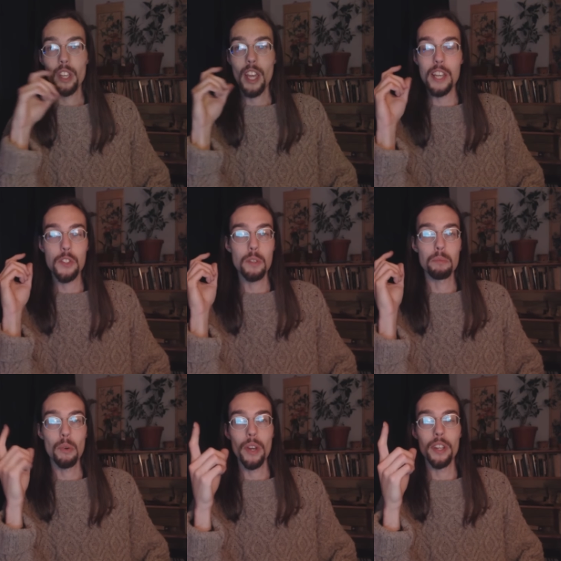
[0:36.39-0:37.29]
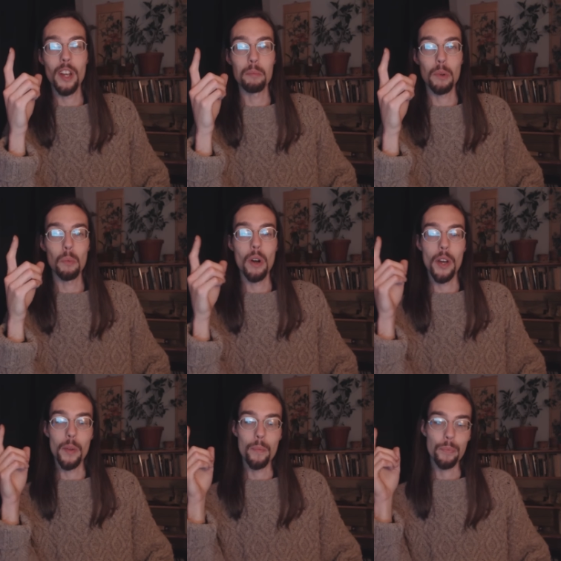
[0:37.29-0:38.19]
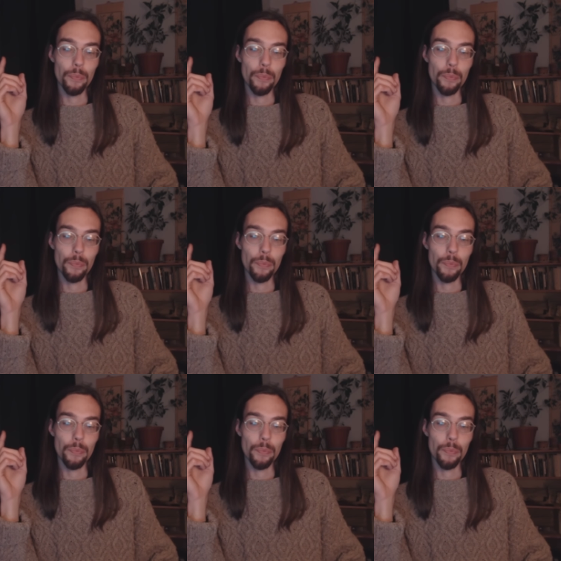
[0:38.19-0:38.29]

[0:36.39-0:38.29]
Case in point number one,